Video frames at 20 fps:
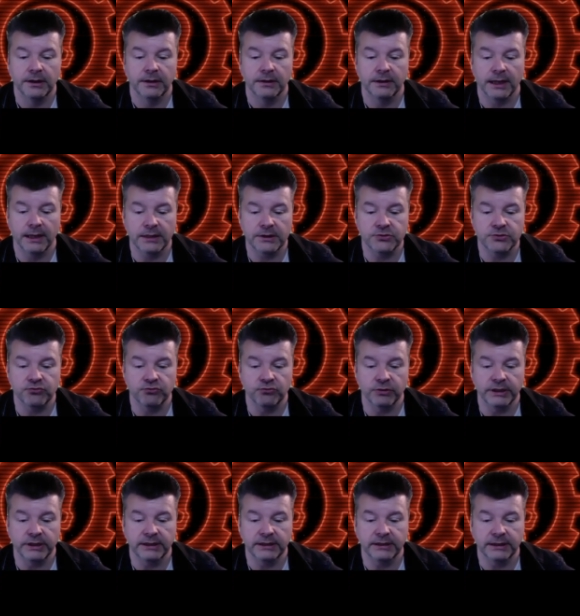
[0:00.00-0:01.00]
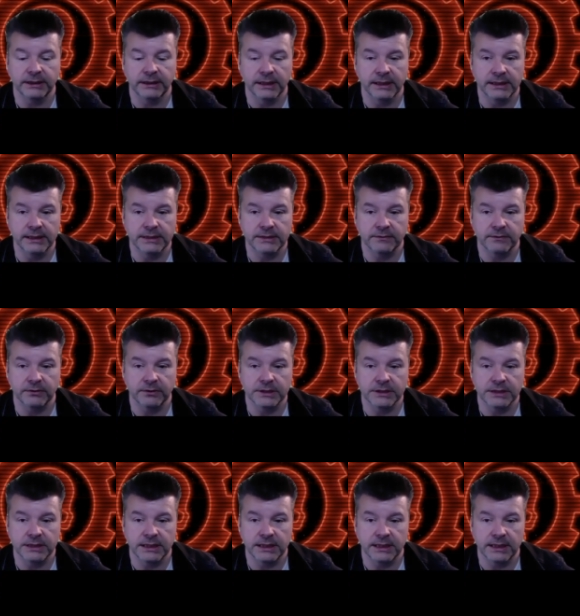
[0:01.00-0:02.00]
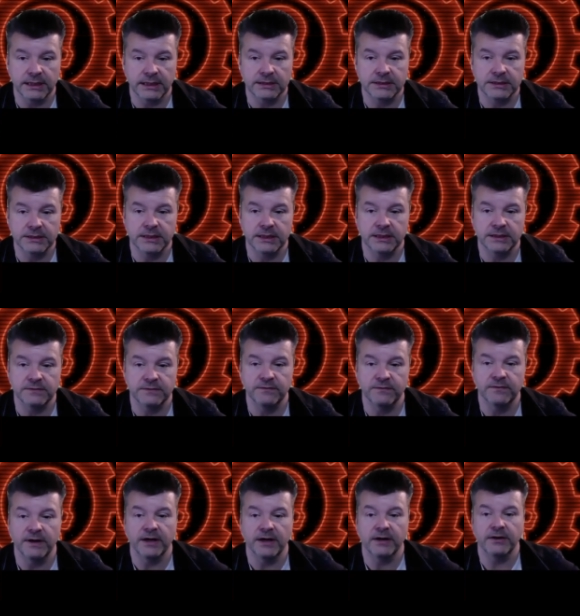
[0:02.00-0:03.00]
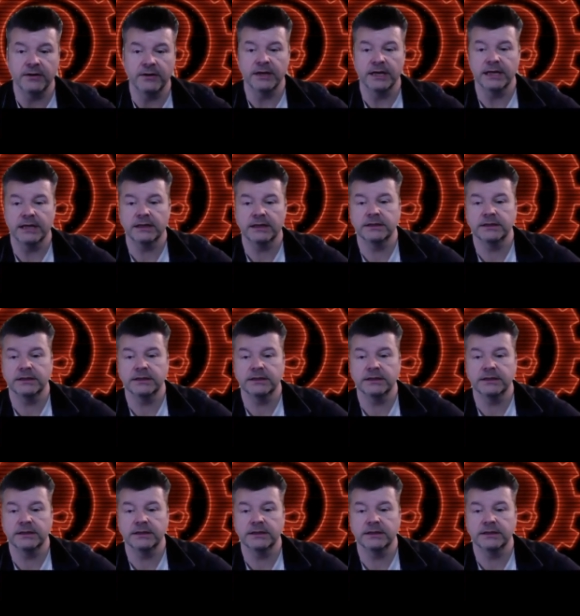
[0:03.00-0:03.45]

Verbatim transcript: That's really nice, I've got to say. That's, that's very ornate.